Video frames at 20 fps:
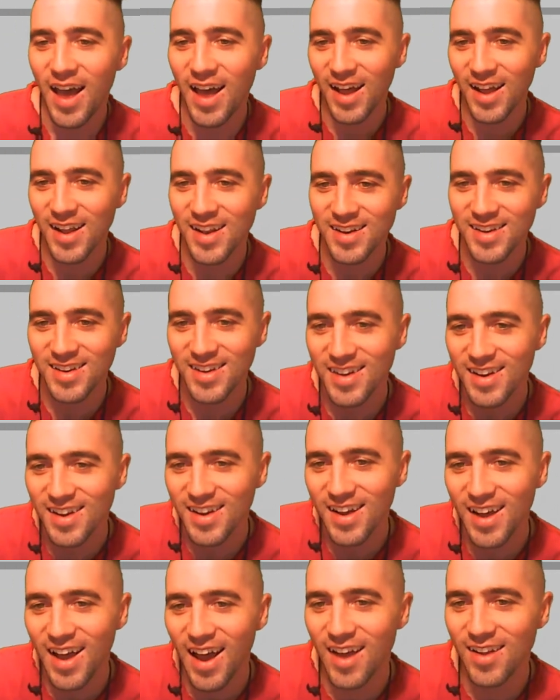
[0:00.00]

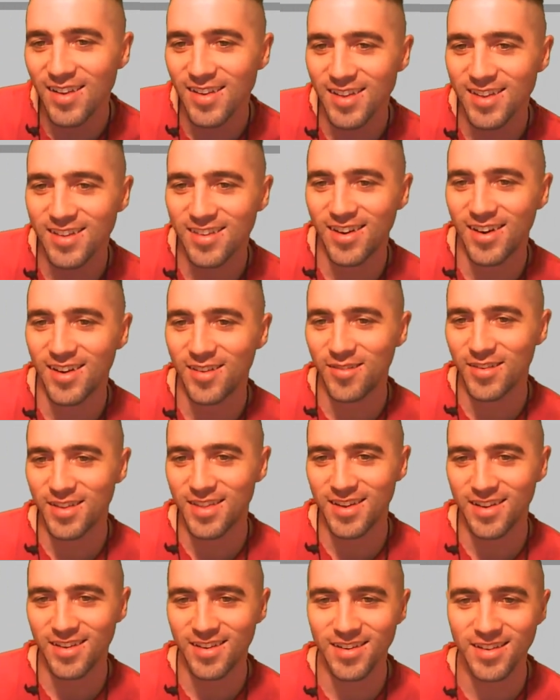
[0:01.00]
and, and let's create a
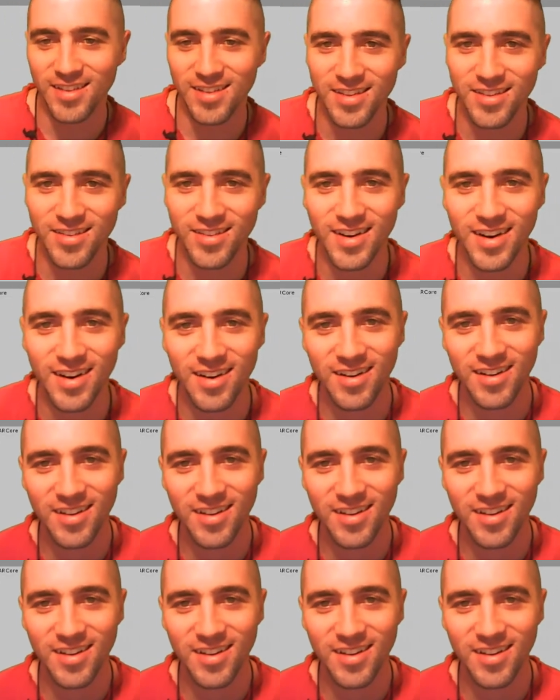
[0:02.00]
material as well.